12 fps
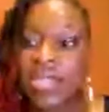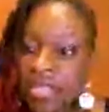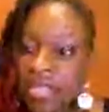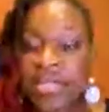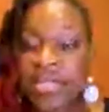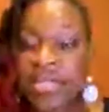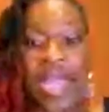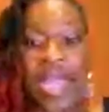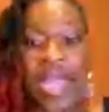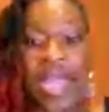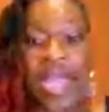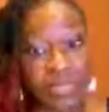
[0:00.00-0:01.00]
either I
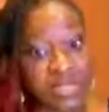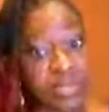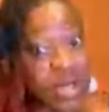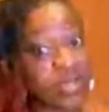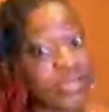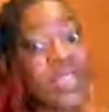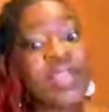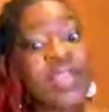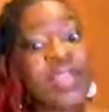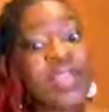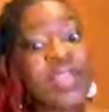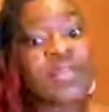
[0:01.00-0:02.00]
can resolve it,
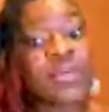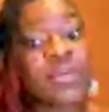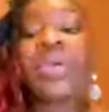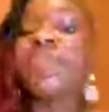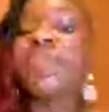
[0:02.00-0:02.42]
or if